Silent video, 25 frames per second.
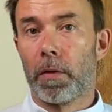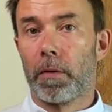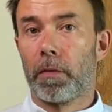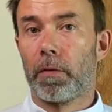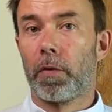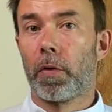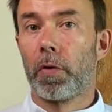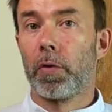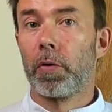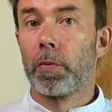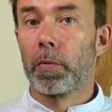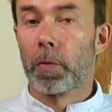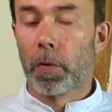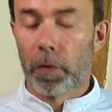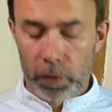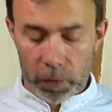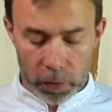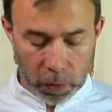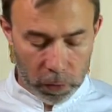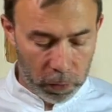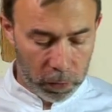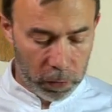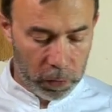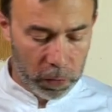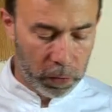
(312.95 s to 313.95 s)
volume of
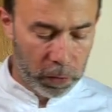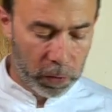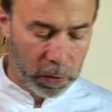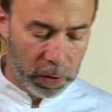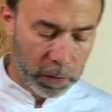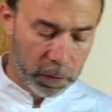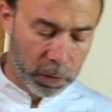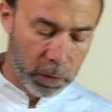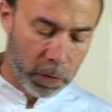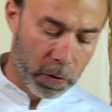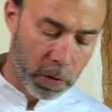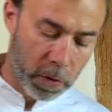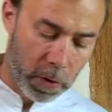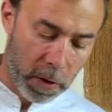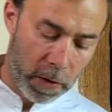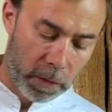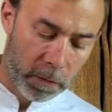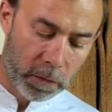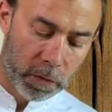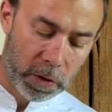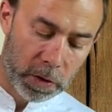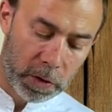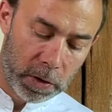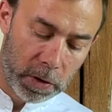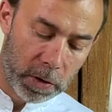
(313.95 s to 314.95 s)
sauce you need for
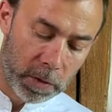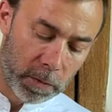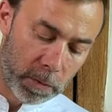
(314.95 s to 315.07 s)
every